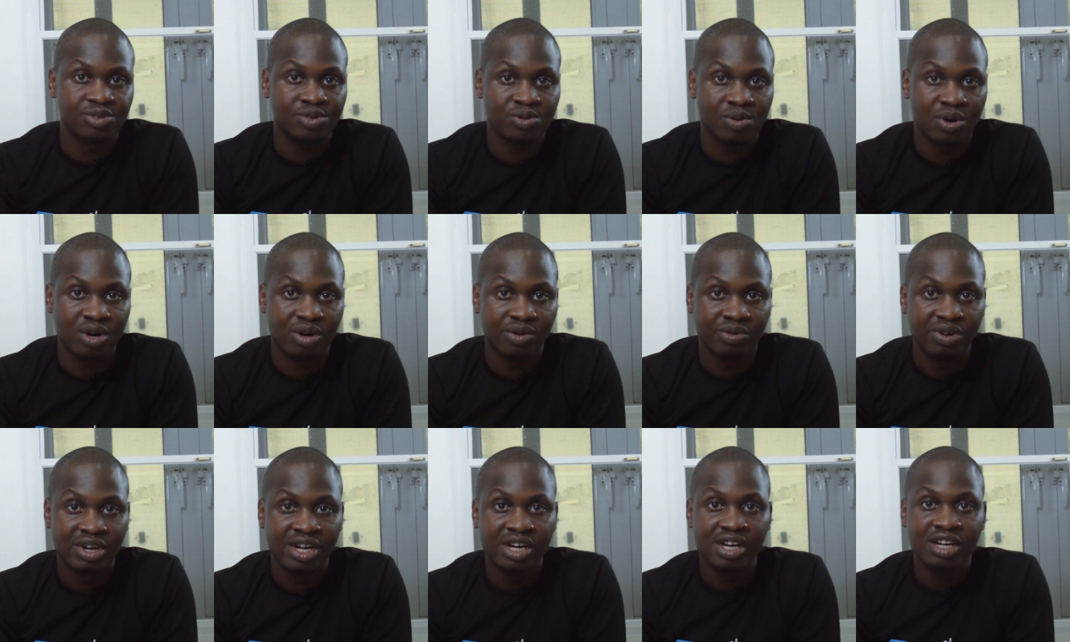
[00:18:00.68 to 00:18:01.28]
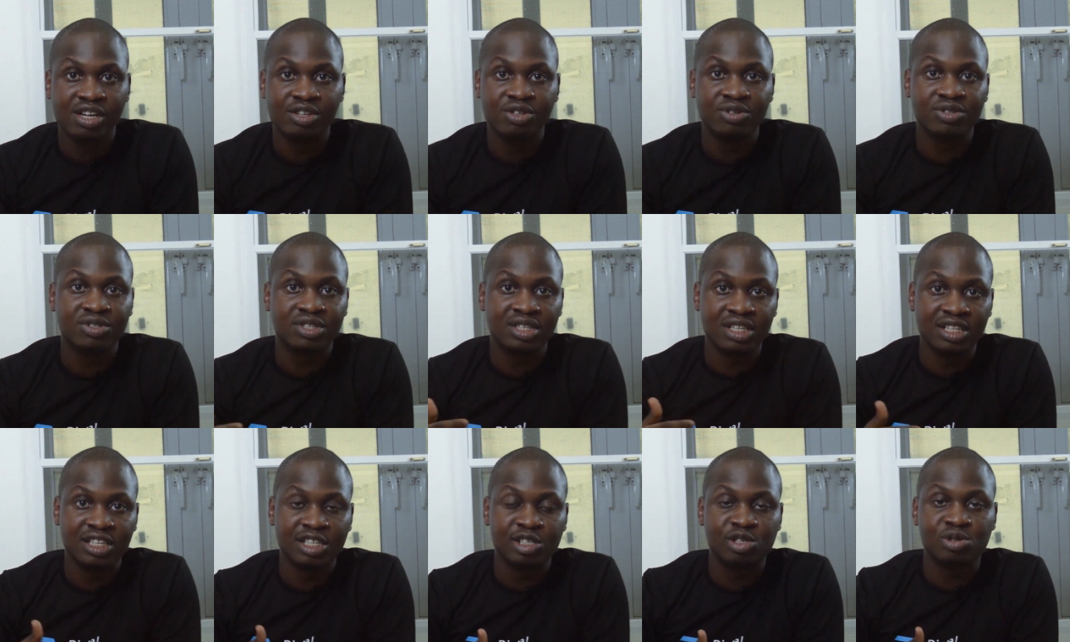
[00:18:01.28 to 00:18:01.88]
as well, you
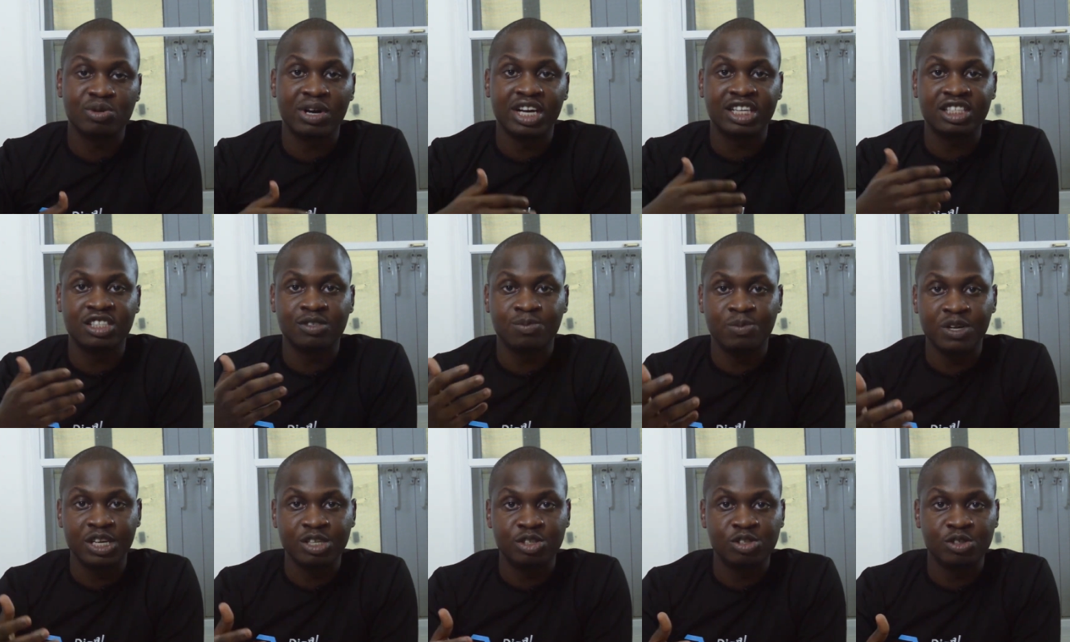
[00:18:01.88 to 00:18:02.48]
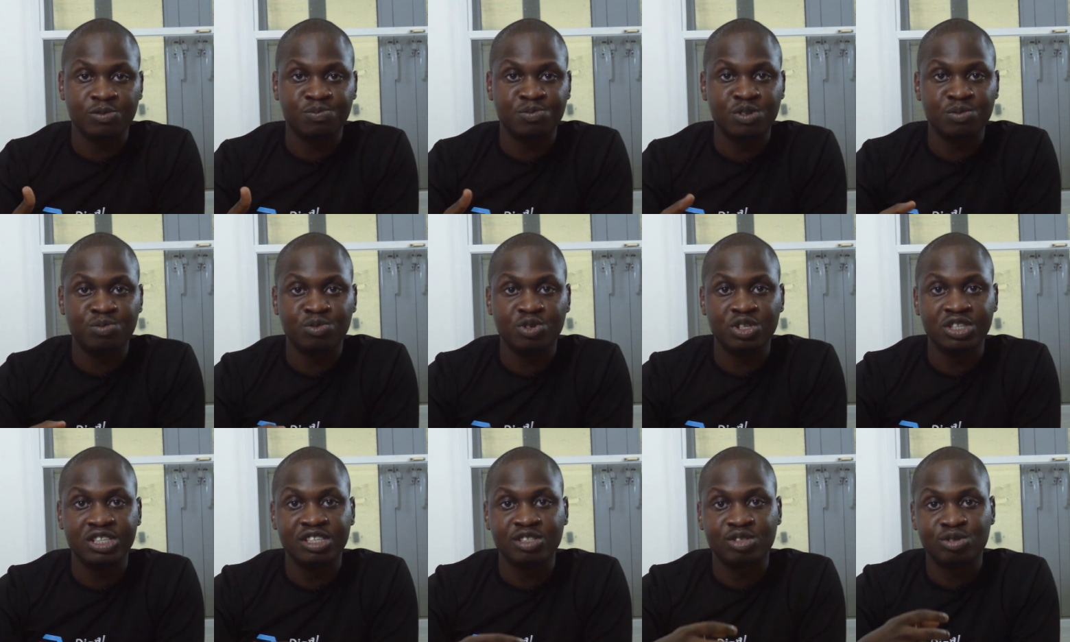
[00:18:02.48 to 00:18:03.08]
still need to explain to
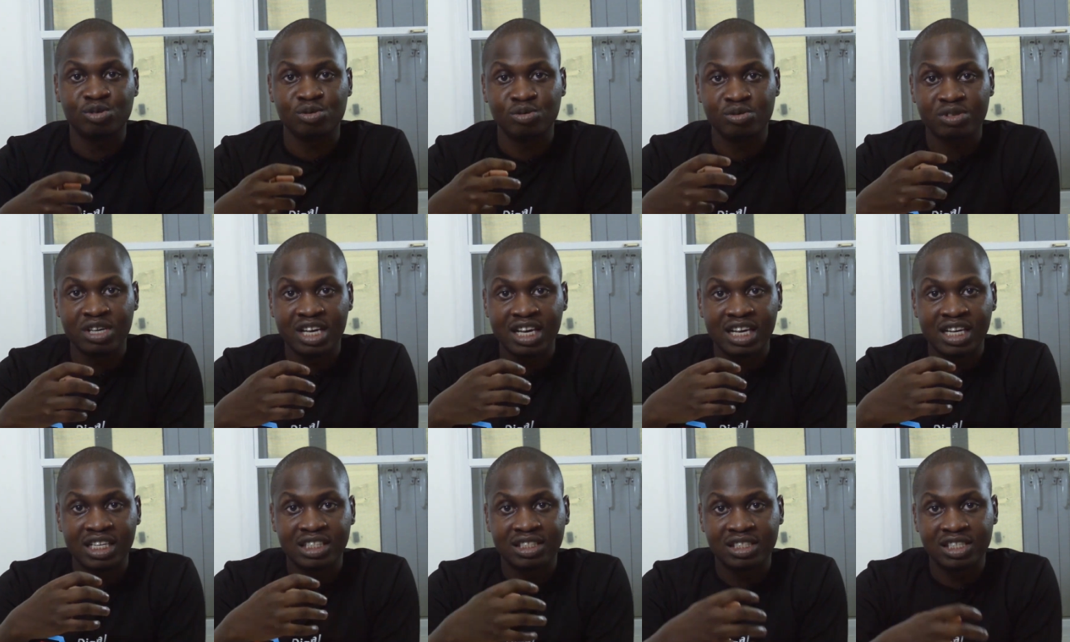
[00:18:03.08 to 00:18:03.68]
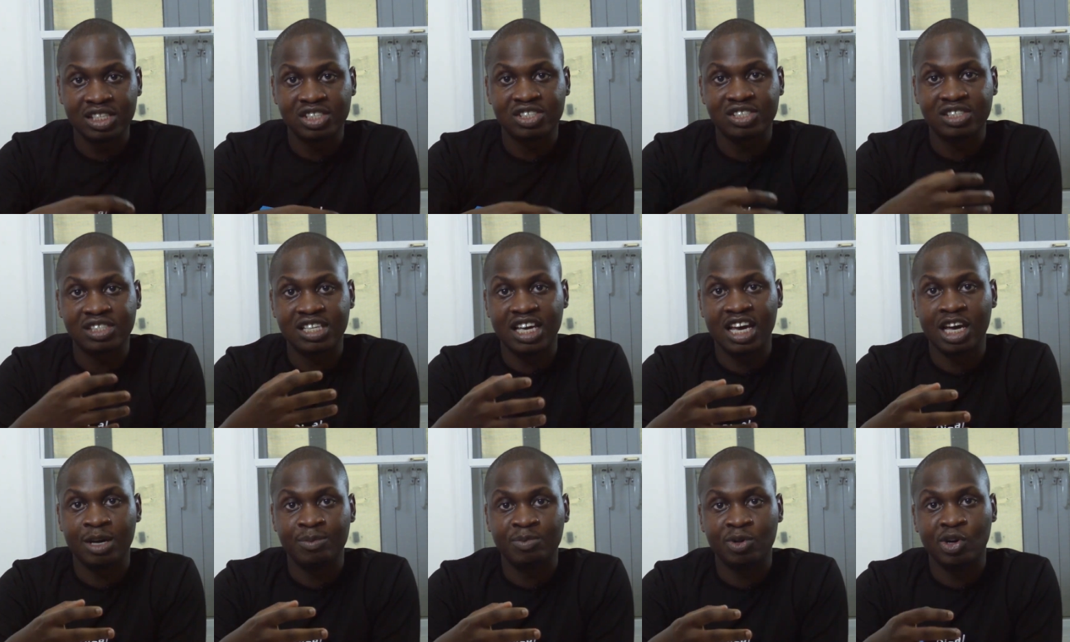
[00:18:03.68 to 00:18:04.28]
people, you need to
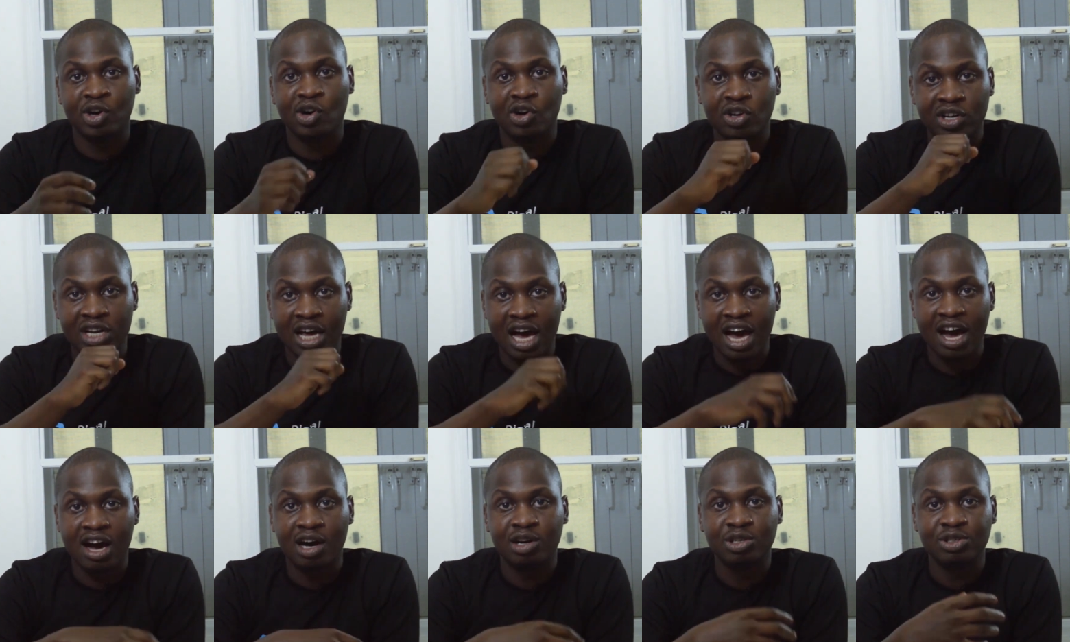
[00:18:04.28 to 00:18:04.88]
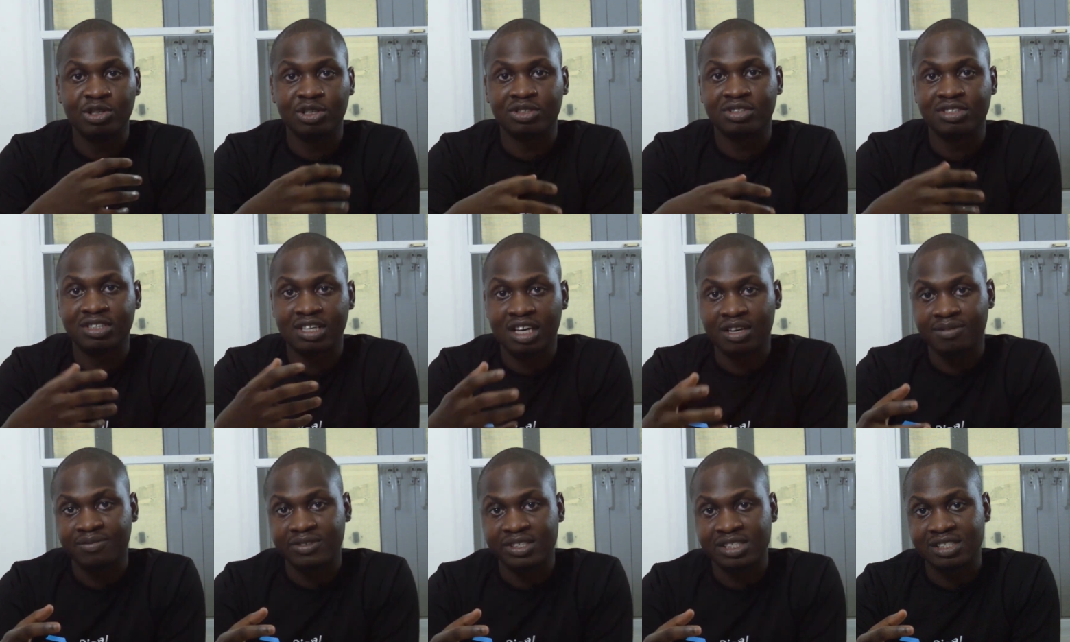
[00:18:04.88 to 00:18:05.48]
teach them on how your
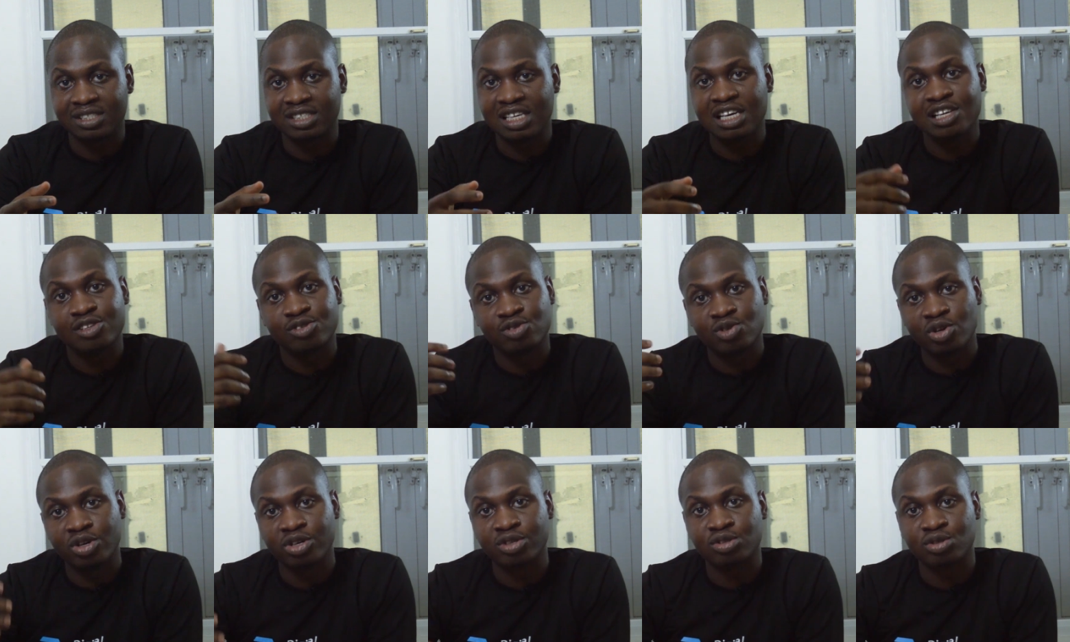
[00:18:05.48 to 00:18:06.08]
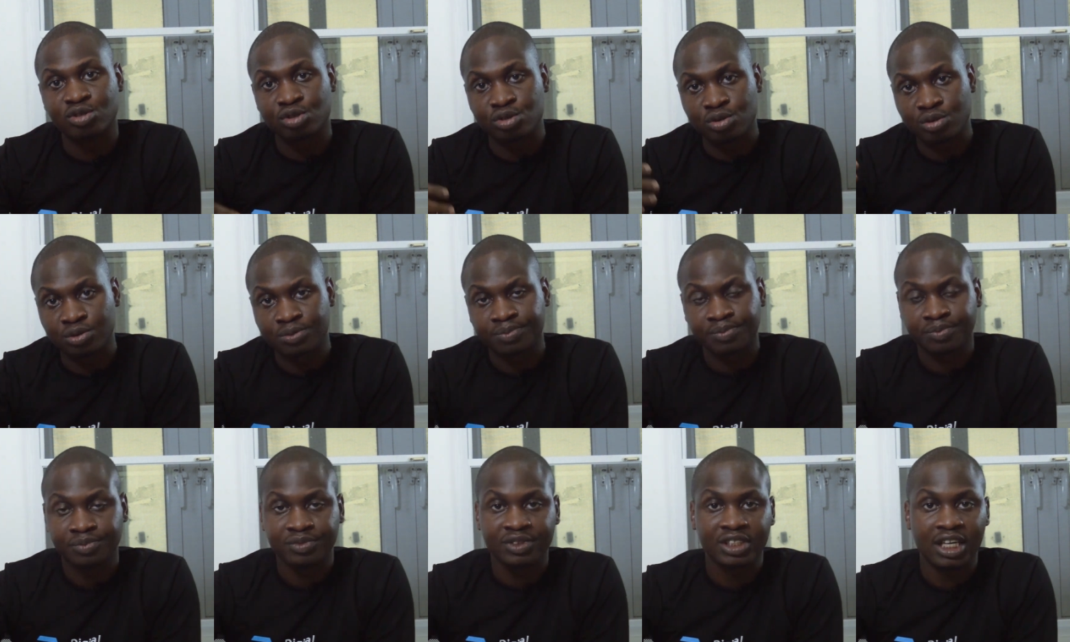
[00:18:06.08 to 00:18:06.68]
service is going
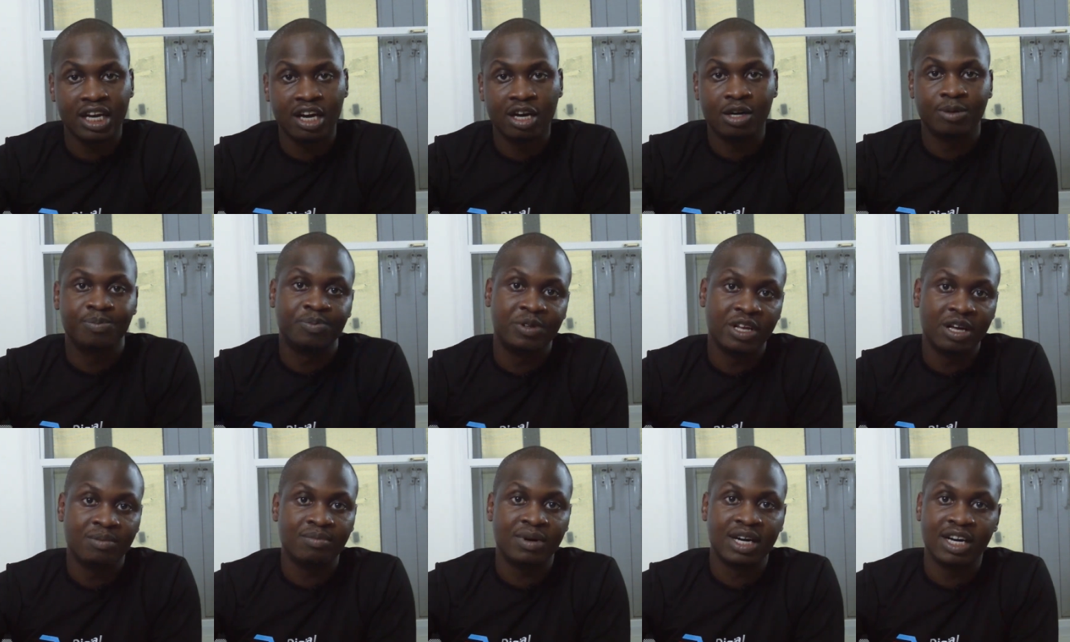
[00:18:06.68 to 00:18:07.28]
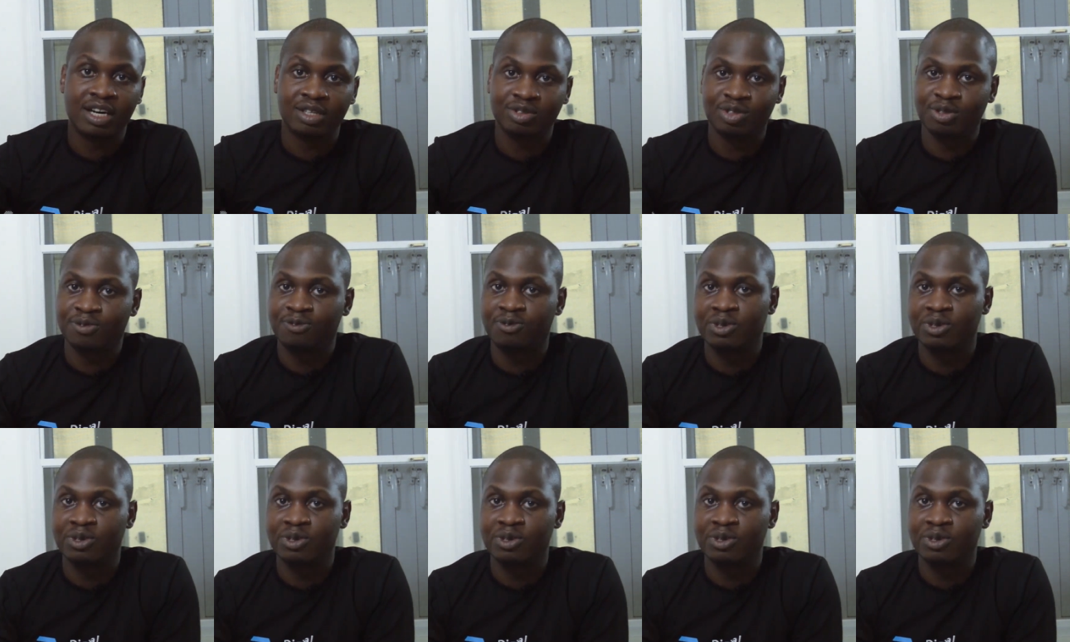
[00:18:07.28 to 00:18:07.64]
to help them out.